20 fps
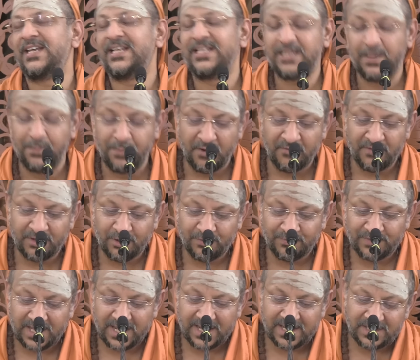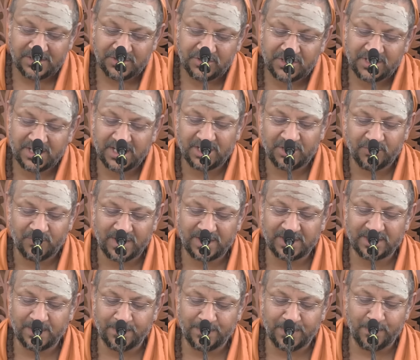The power of the ancient
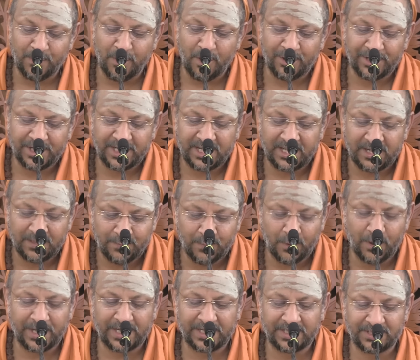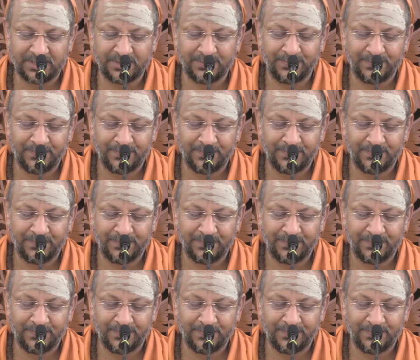one, the primordial poet,